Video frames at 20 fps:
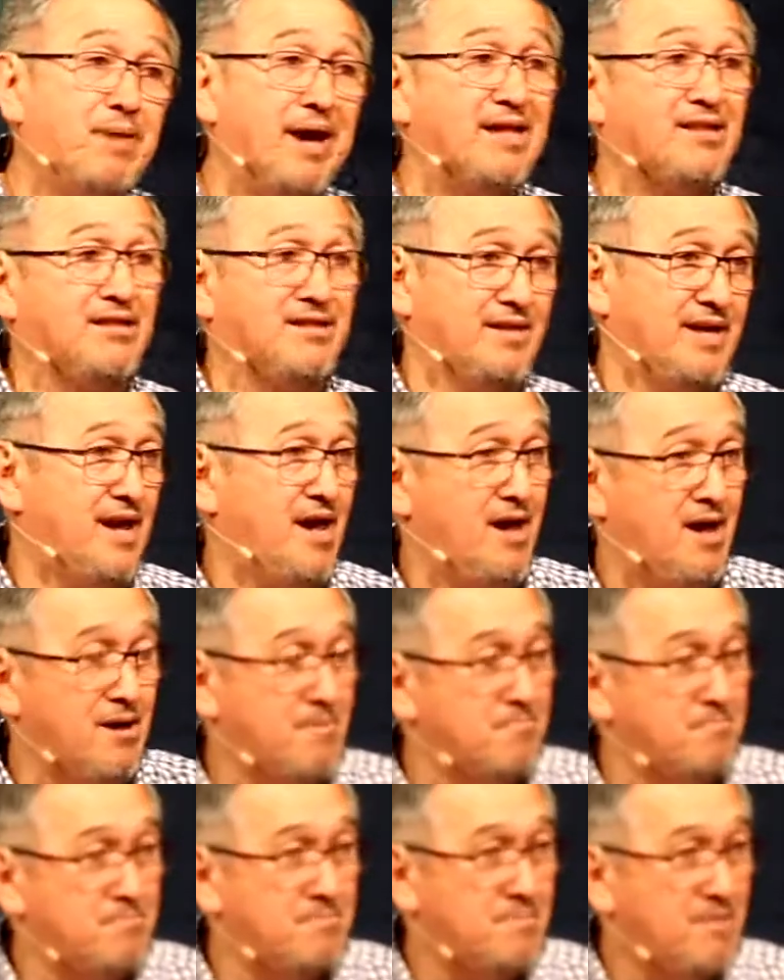Bethlehem
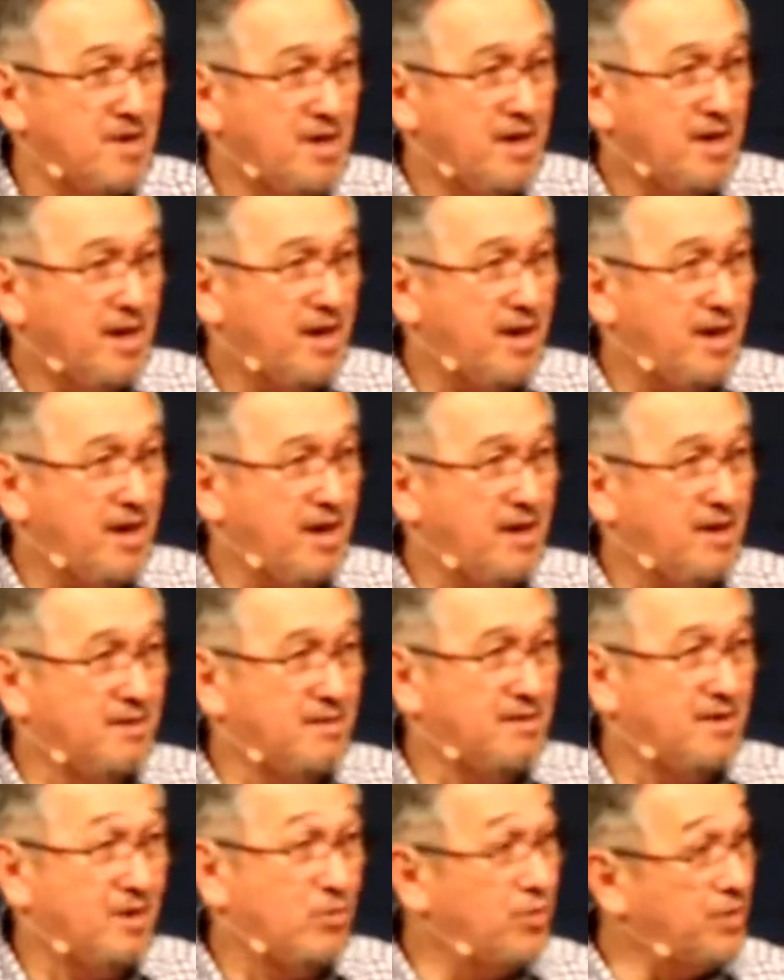
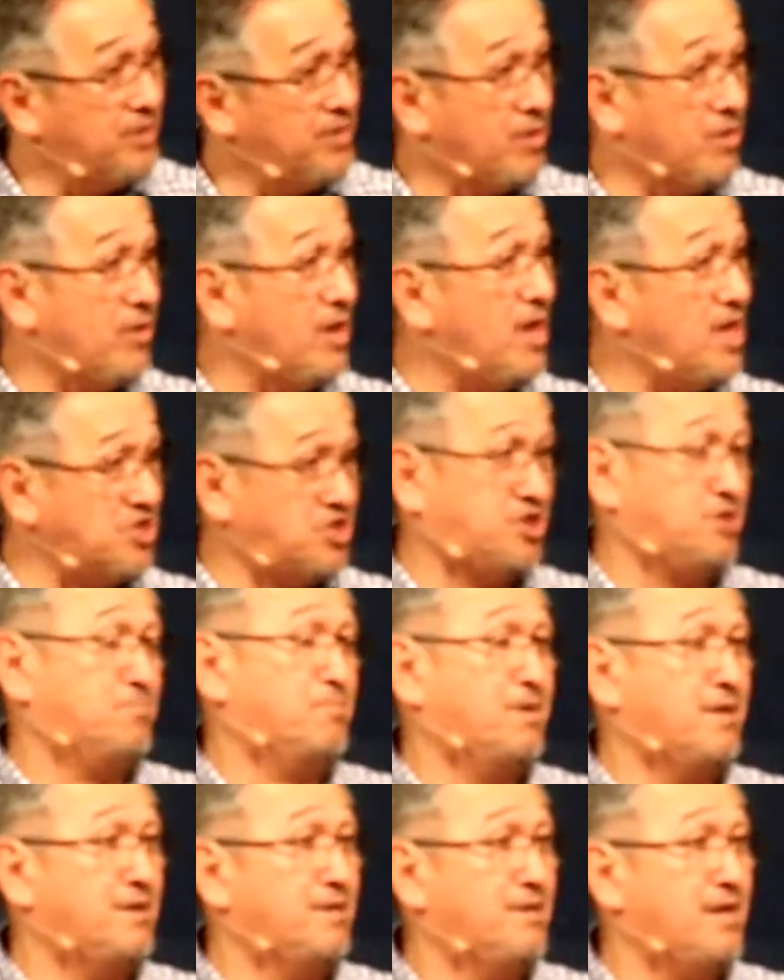and uh, with her
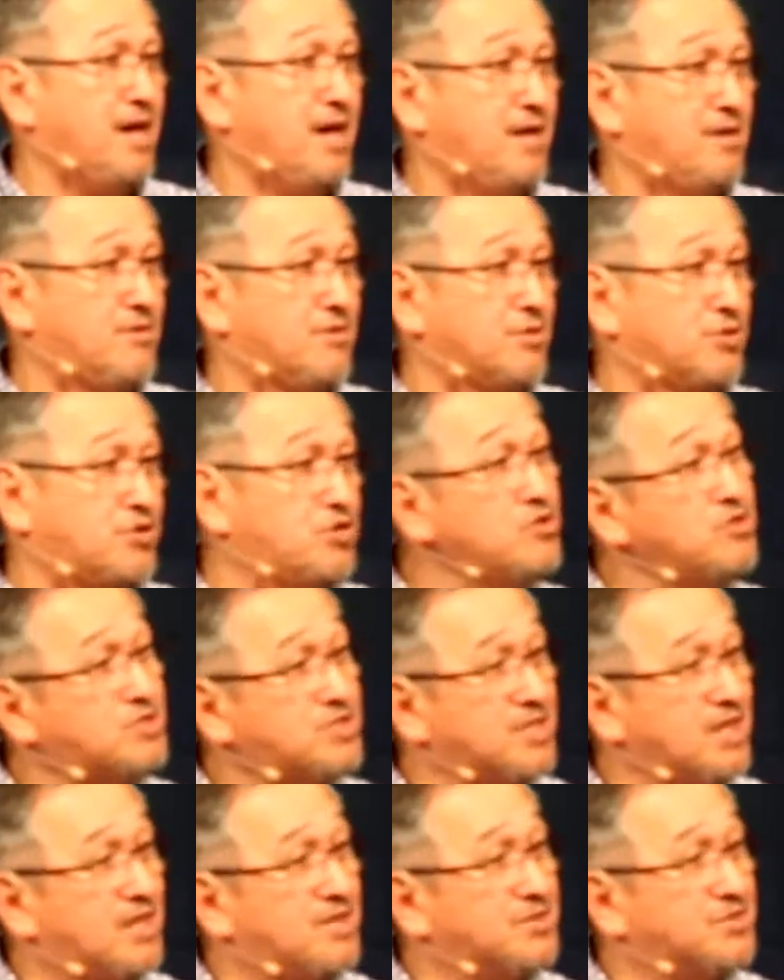husband and her two
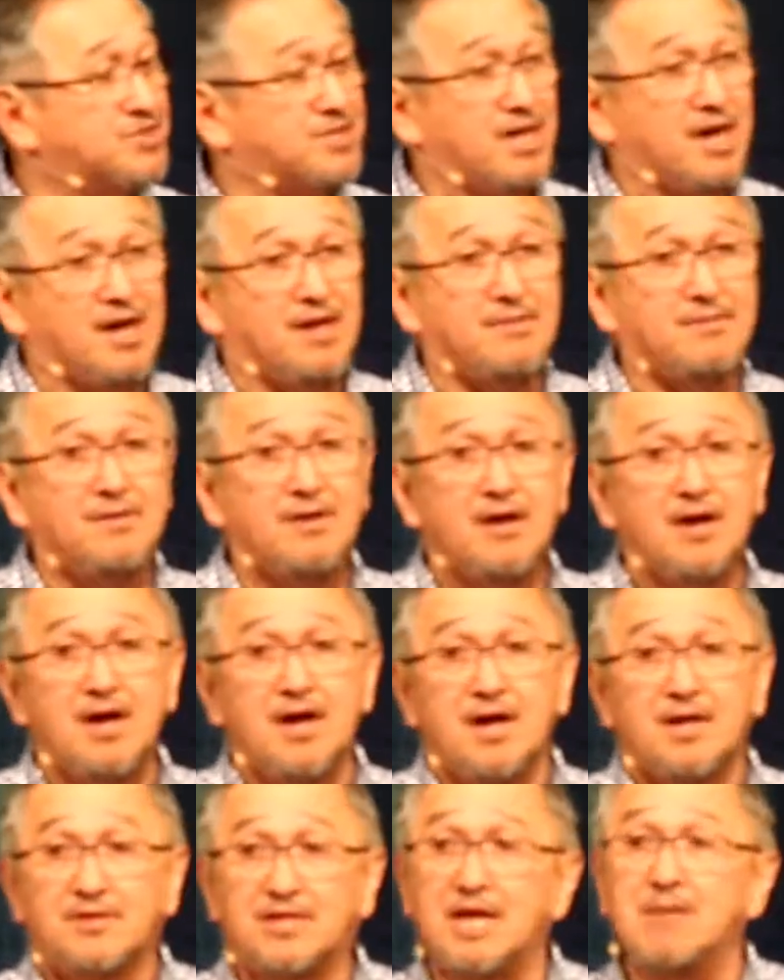sons, and
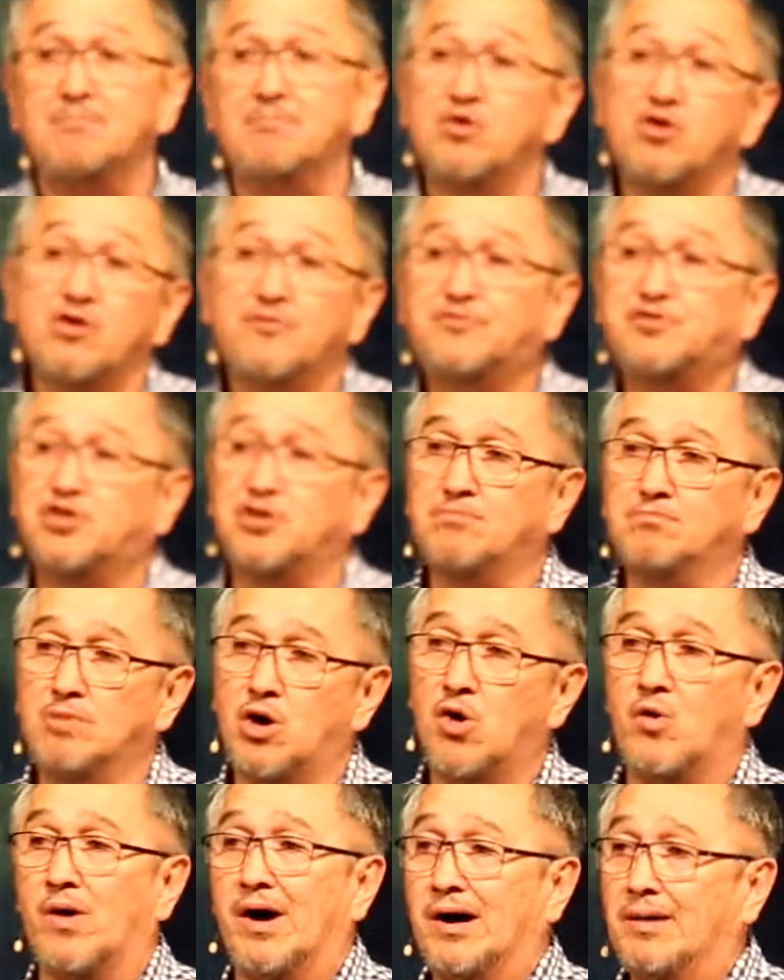they moved to
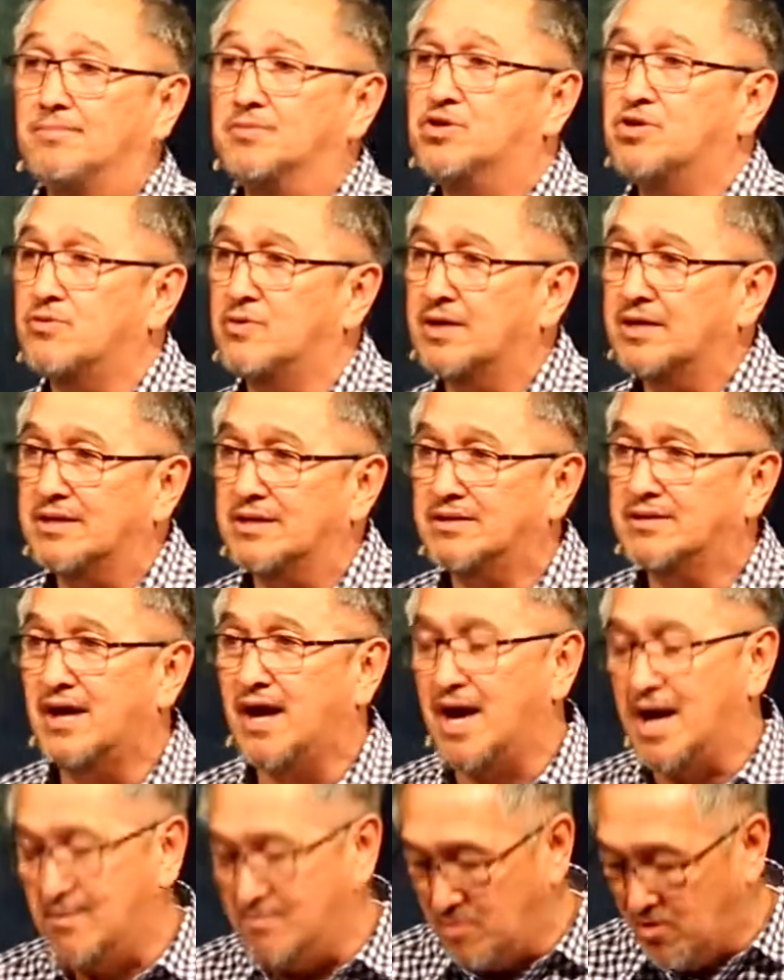Moab during the
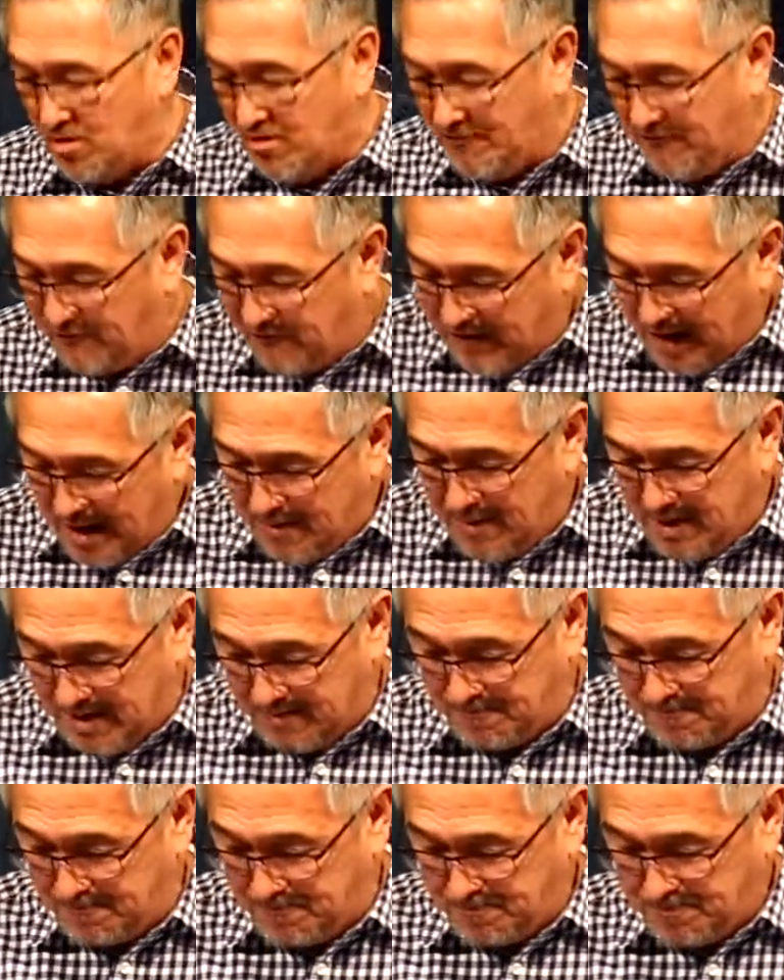time of
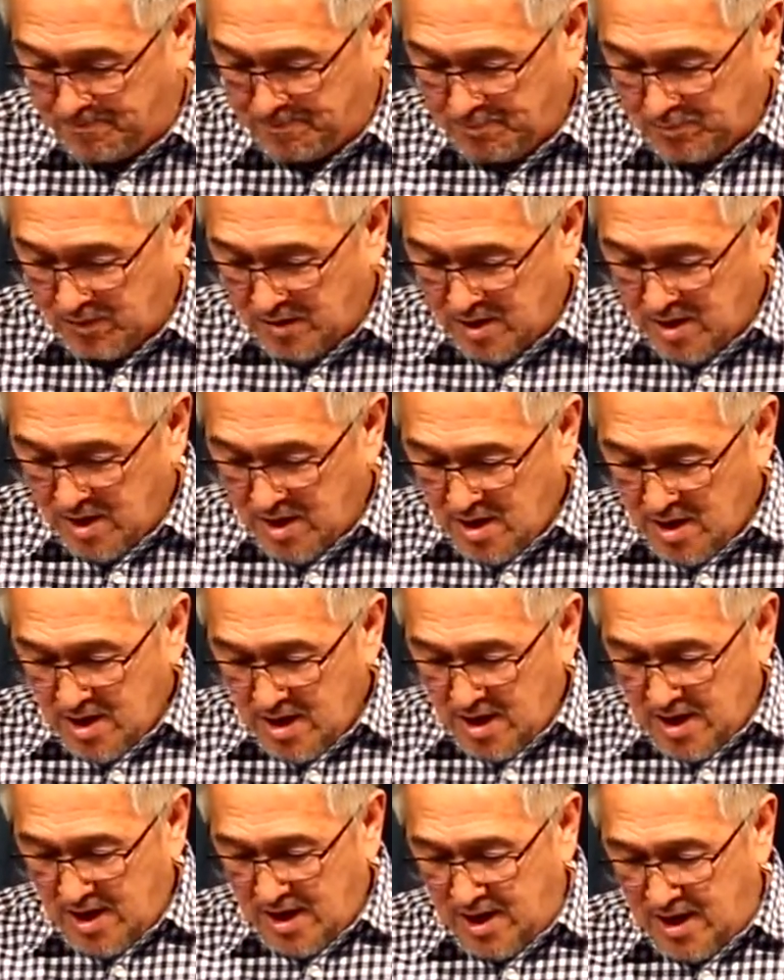famine.
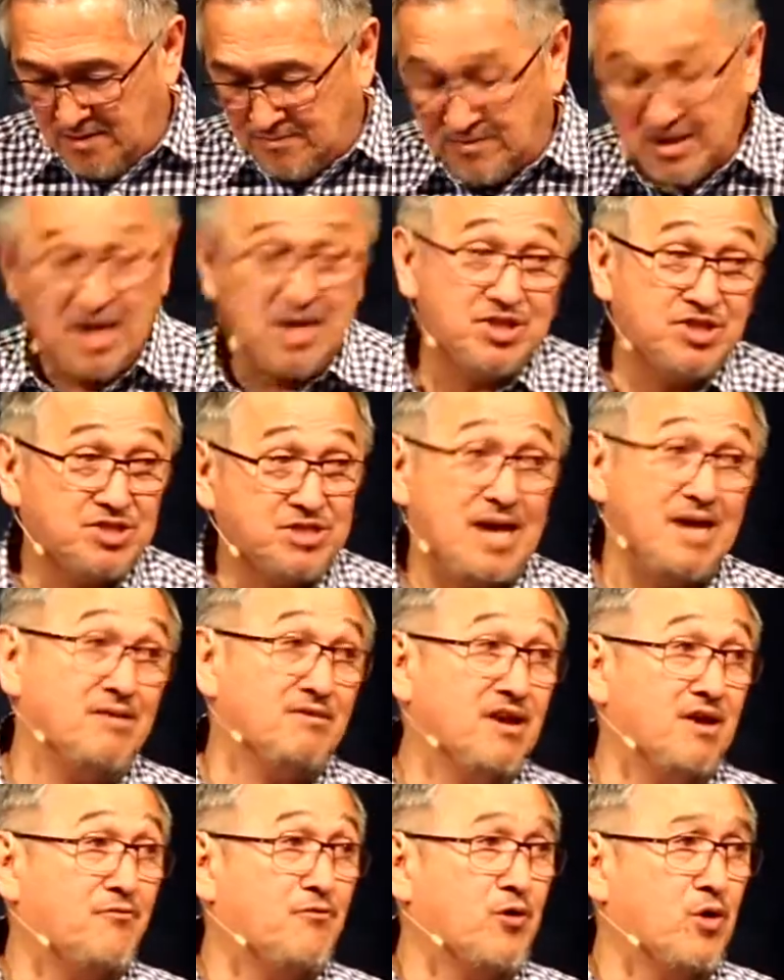And they
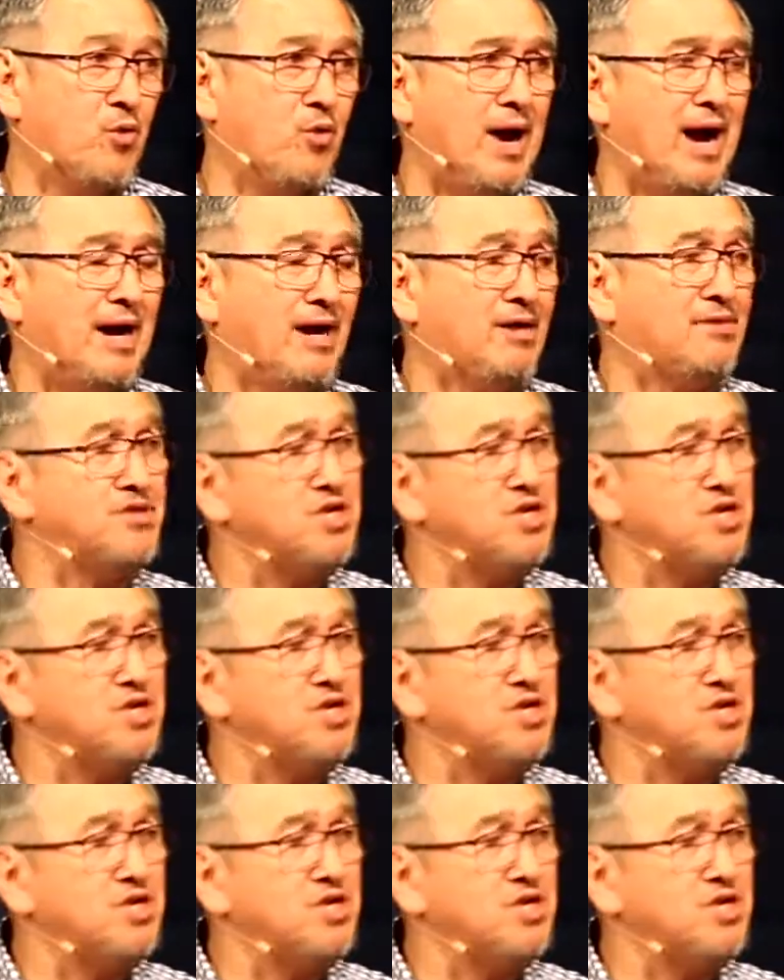stayed there for a while.